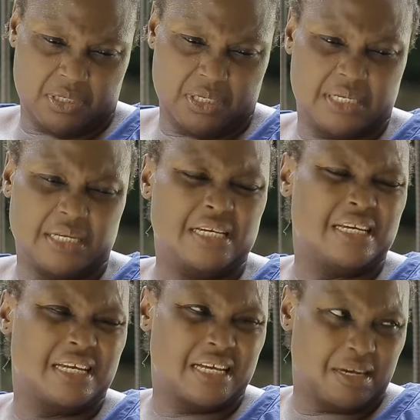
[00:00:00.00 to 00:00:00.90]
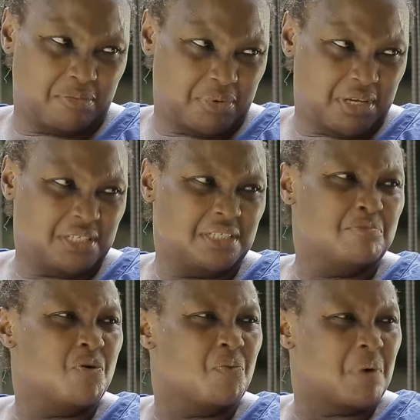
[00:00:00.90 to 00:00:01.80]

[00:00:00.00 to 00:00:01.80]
Ikenna Bwezibo